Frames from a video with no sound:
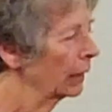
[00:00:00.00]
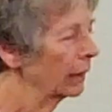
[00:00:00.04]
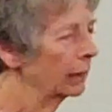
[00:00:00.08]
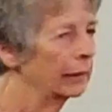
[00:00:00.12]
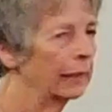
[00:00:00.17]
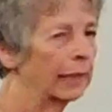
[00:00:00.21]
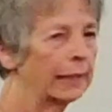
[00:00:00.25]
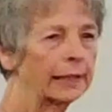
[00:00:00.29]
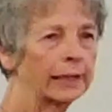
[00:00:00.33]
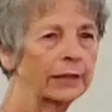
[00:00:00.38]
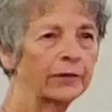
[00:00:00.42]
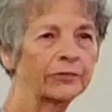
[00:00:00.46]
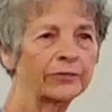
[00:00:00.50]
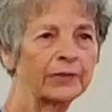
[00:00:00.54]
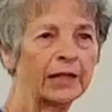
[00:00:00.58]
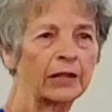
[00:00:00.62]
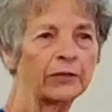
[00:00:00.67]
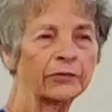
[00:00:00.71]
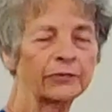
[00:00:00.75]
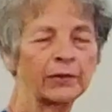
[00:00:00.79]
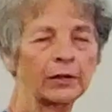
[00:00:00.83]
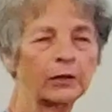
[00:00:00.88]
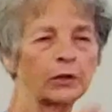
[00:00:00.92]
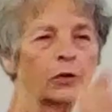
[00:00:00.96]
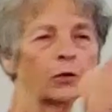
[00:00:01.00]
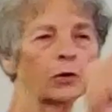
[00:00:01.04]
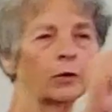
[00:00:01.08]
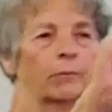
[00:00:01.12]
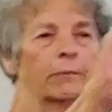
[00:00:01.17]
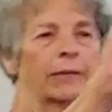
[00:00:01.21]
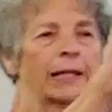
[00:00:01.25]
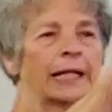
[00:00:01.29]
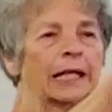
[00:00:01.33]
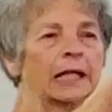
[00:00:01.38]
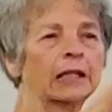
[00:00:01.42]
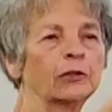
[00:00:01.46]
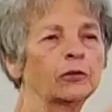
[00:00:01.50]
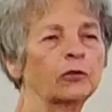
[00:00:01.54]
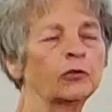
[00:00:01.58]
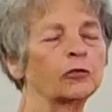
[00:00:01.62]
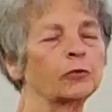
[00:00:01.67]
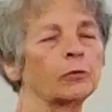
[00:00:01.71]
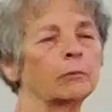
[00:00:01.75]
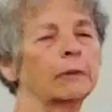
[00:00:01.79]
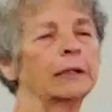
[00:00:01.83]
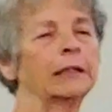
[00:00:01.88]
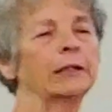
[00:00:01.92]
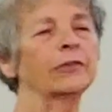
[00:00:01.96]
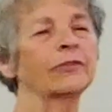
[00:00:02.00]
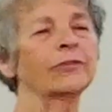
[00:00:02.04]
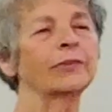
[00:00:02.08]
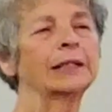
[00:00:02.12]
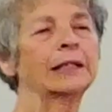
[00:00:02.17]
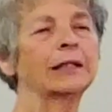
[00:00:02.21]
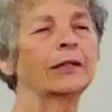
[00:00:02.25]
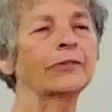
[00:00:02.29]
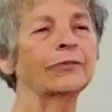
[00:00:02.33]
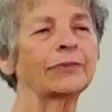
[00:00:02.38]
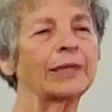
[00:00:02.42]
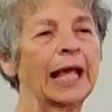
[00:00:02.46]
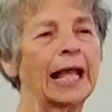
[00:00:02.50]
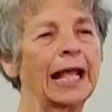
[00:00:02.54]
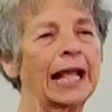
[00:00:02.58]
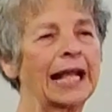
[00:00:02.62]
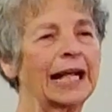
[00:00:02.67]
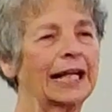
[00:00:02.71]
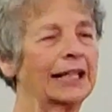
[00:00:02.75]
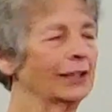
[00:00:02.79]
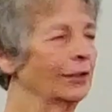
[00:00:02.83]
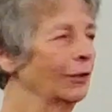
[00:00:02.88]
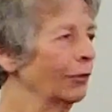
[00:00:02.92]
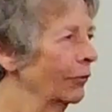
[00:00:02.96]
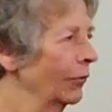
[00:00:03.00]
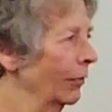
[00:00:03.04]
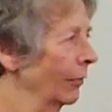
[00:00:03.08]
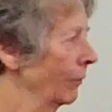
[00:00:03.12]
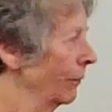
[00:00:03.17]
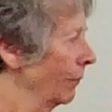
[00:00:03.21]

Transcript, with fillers: But he says that you can be instruments in his hands